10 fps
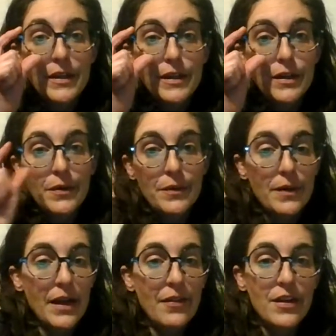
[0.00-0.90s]

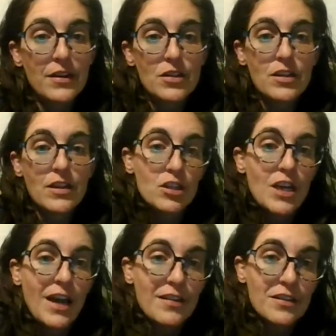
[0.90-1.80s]
And they're
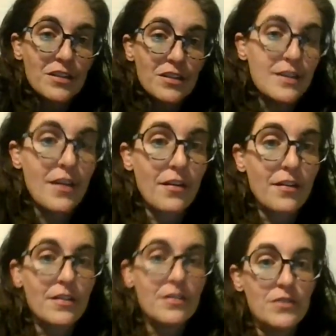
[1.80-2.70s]
challenging
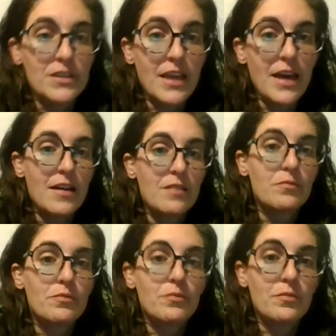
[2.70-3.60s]
narratives that
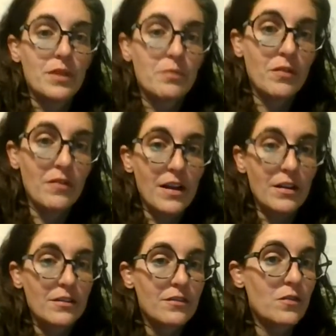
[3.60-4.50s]
people have
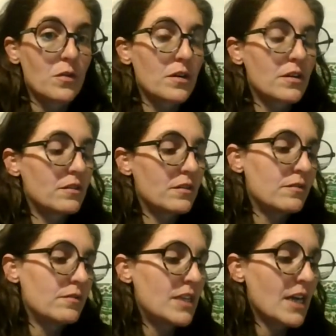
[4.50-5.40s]
held for
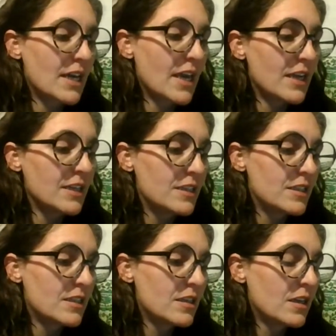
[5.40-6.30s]

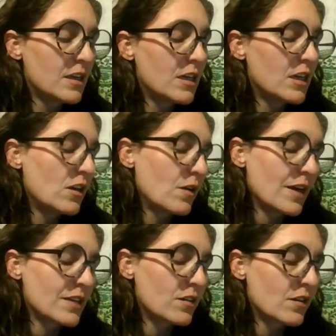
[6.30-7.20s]
decades.
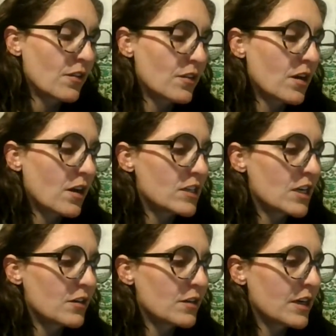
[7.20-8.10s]
As are other
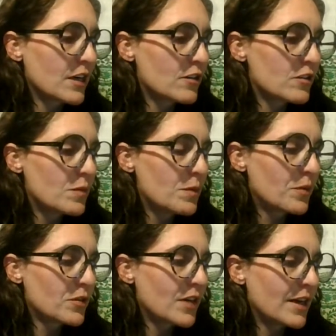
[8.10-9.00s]
content creators.
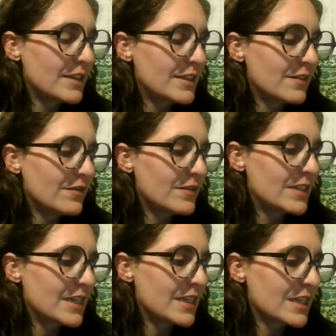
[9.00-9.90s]
People are trying to
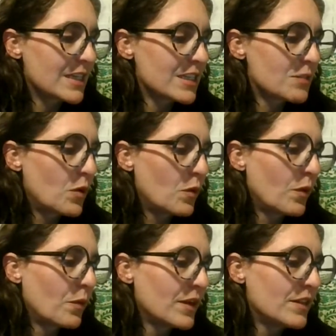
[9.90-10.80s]
dig into this, but we
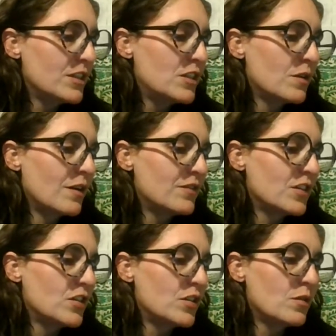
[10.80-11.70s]
really do have to
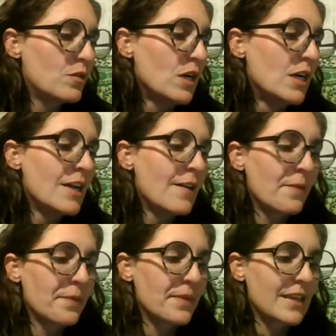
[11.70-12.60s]
do
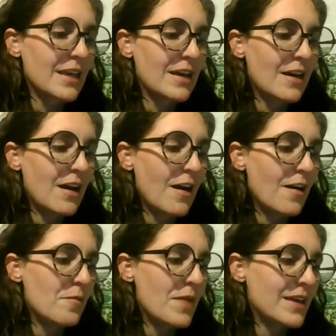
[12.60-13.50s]
like
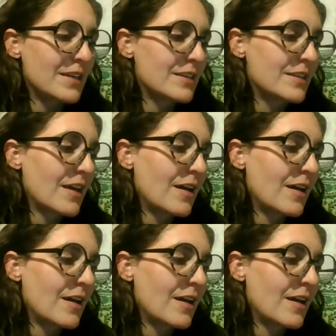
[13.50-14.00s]
as